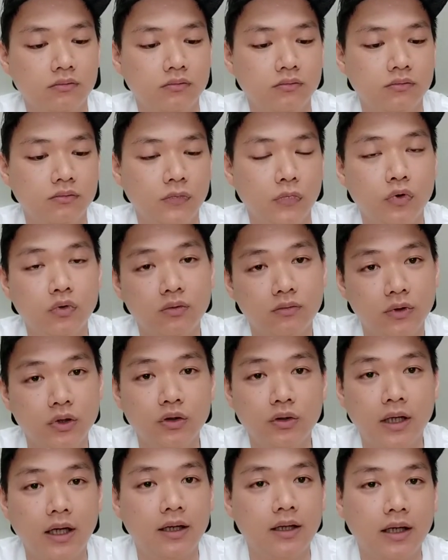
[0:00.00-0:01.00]
you
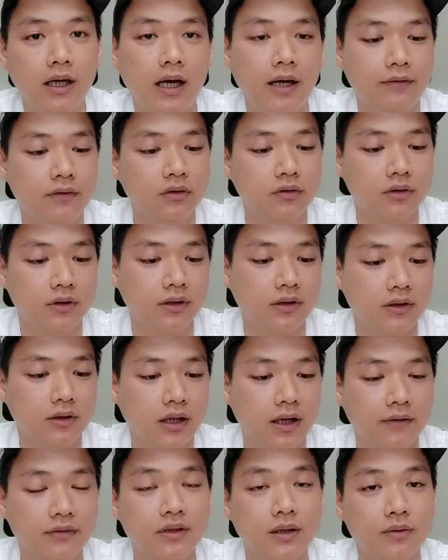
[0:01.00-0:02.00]
gotta have
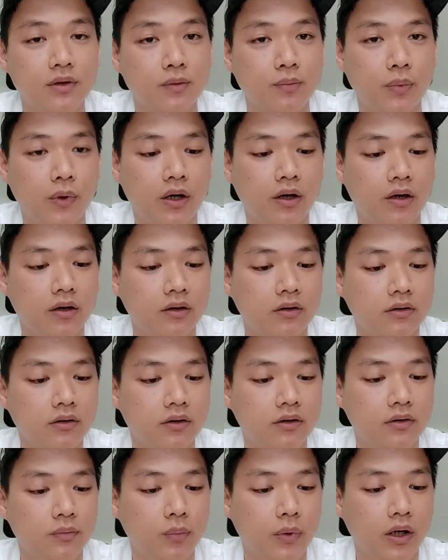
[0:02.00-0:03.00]
some spare
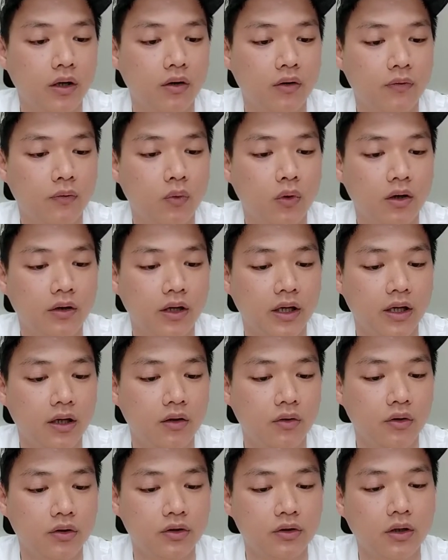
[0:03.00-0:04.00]
of 1 ringgit
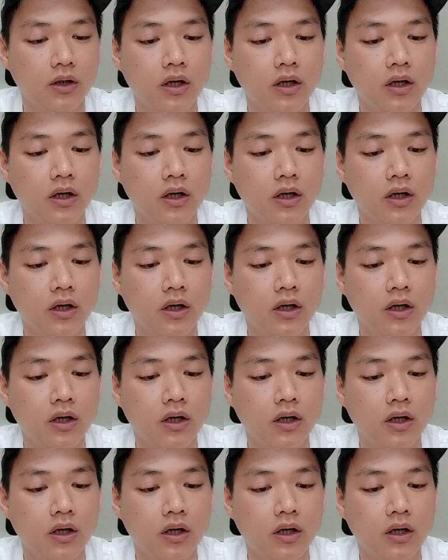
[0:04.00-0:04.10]
notes.